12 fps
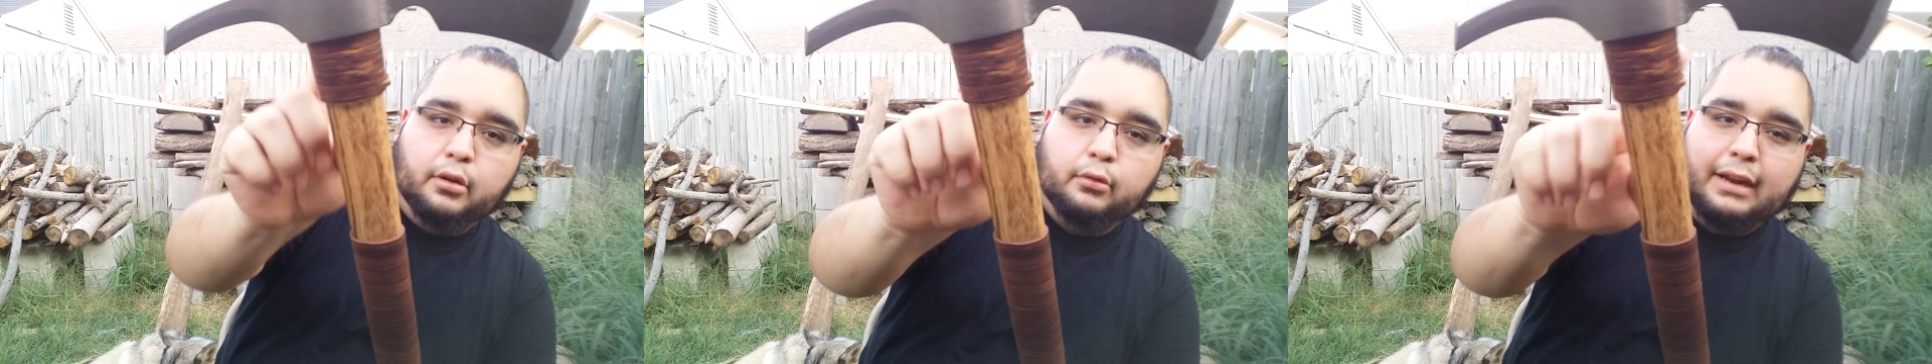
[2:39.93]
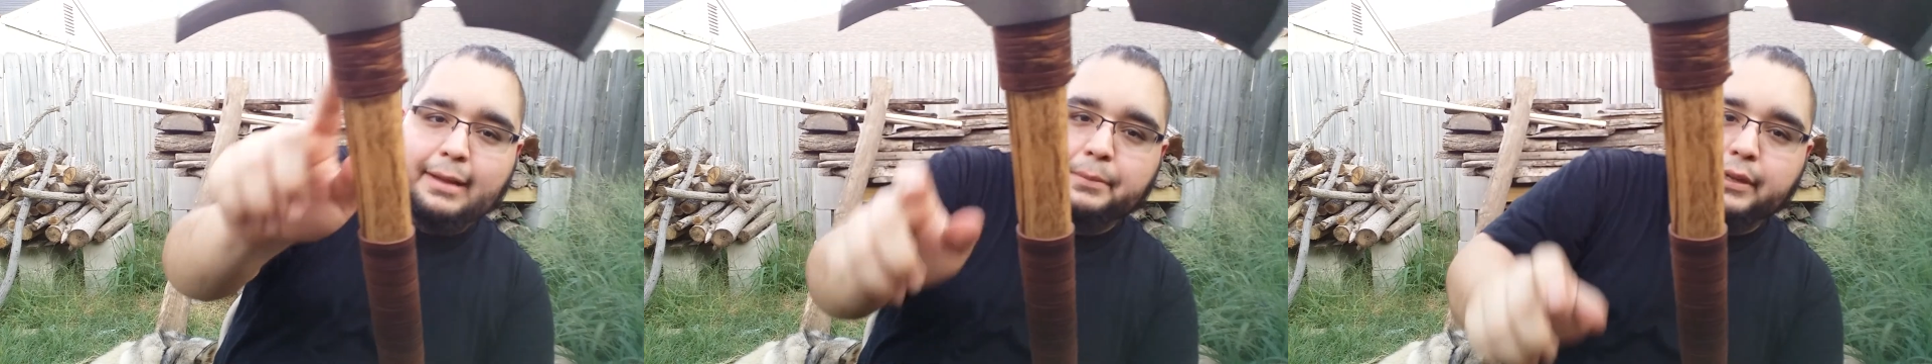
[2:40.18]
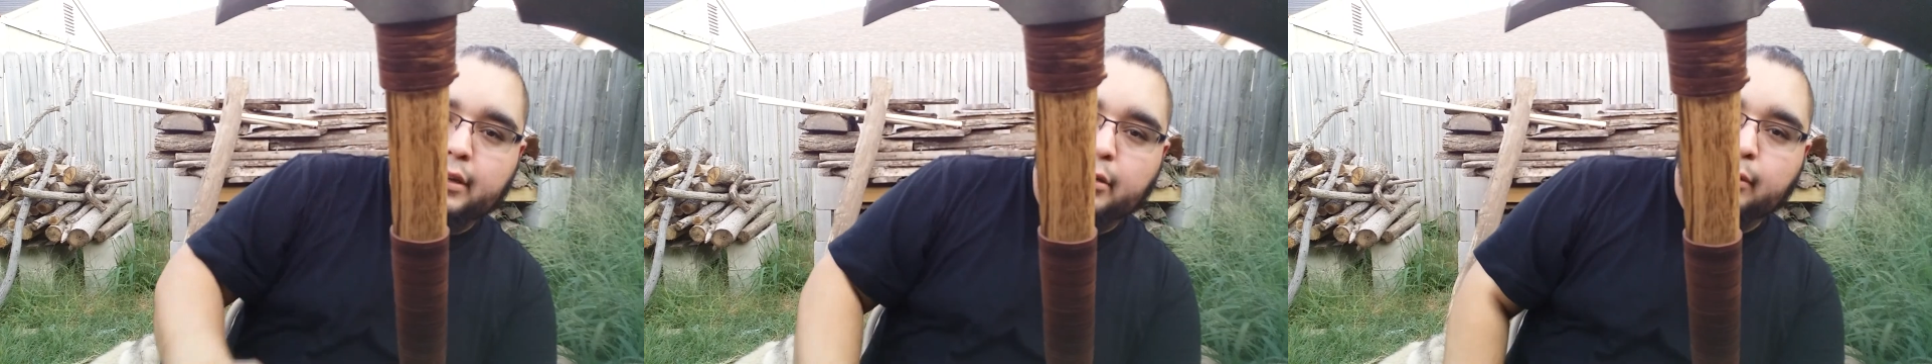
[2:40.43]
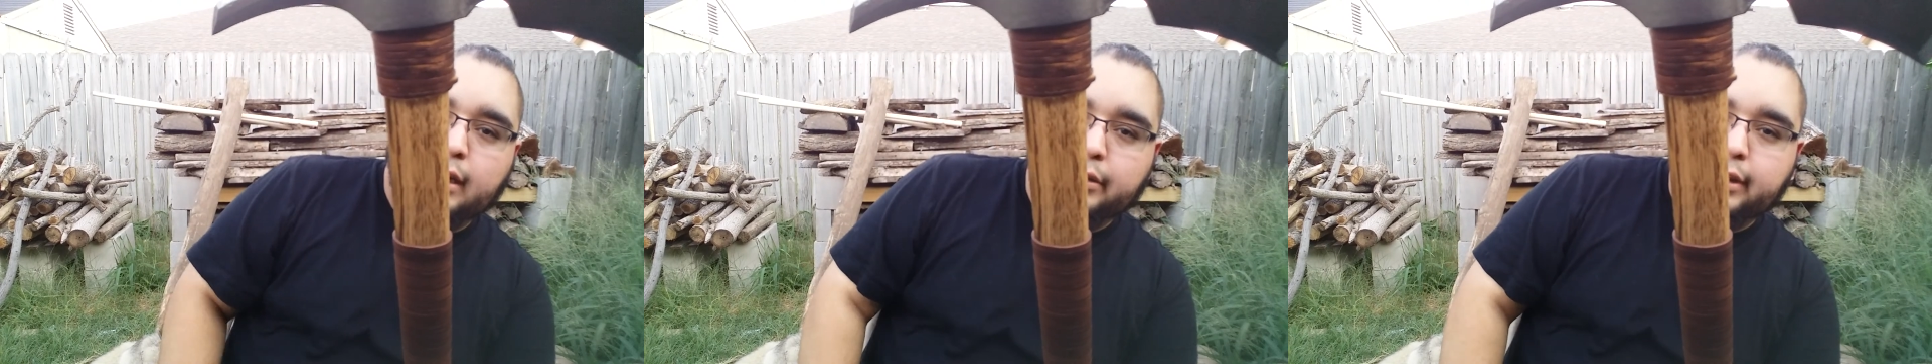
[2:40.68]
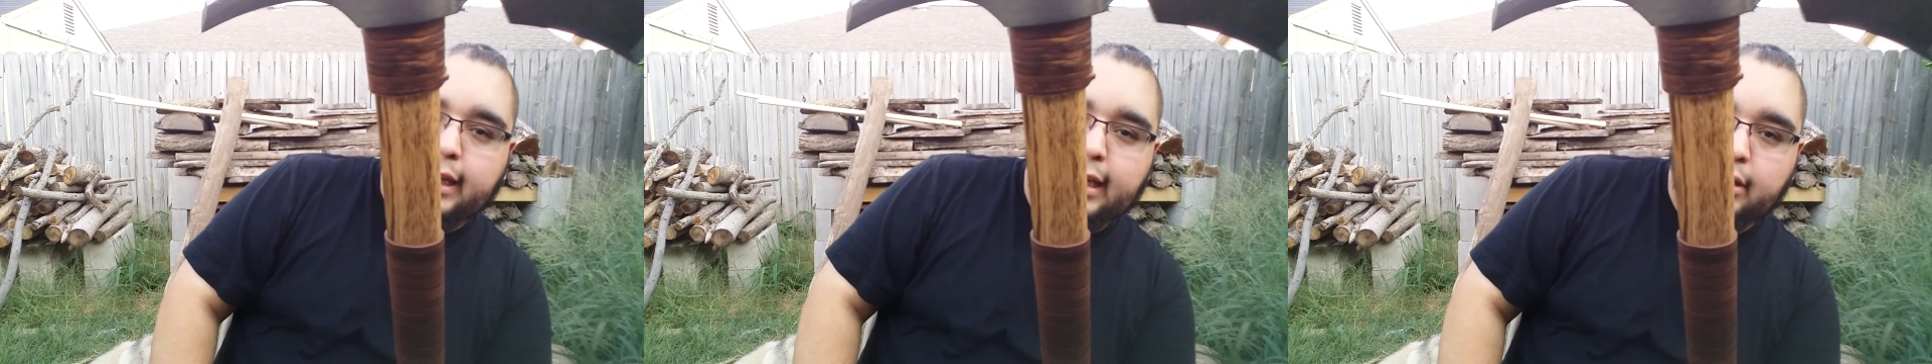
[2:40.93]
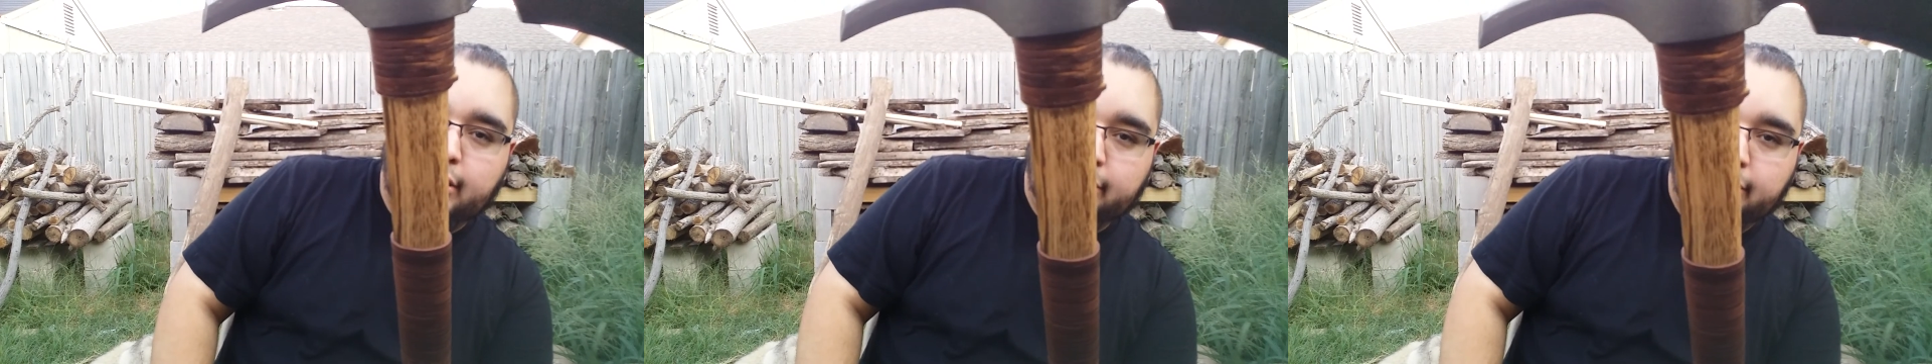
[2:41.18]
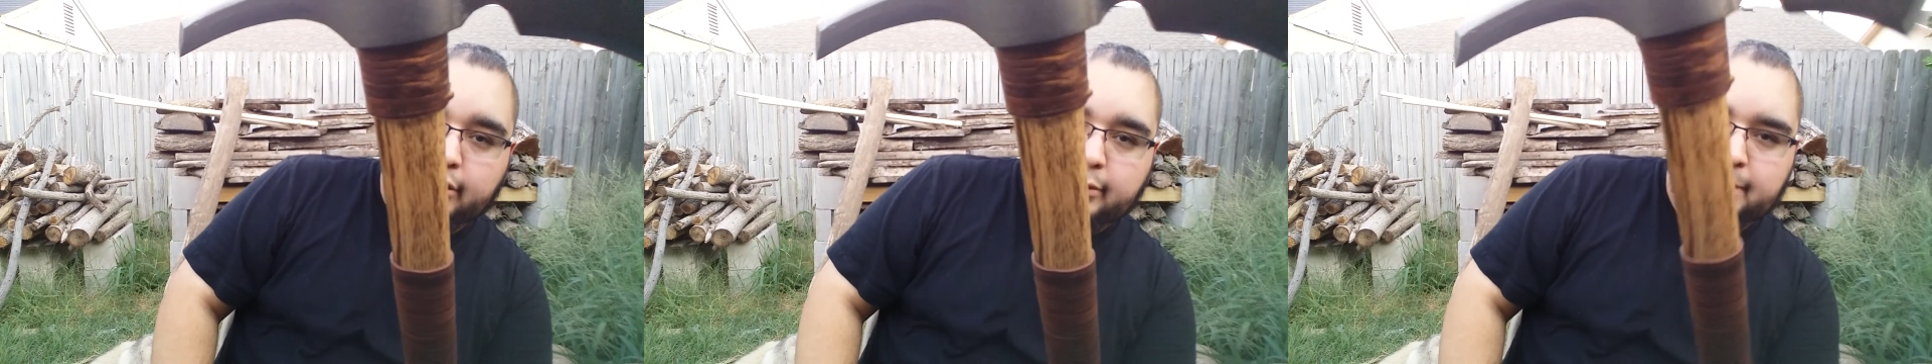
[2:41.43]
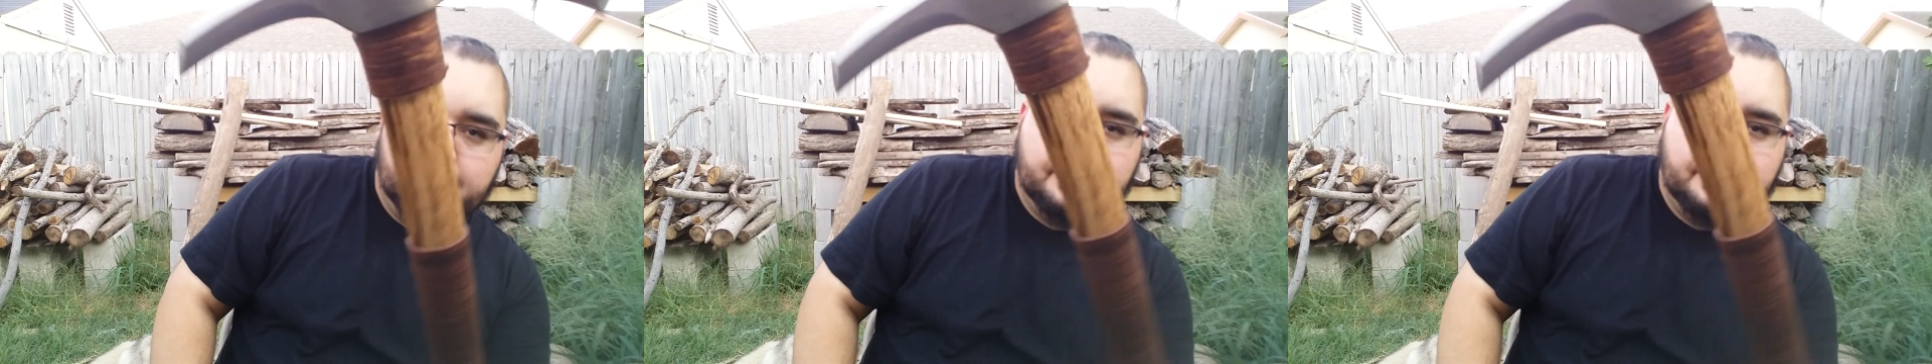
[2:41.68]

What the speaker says: wrapping around the head also.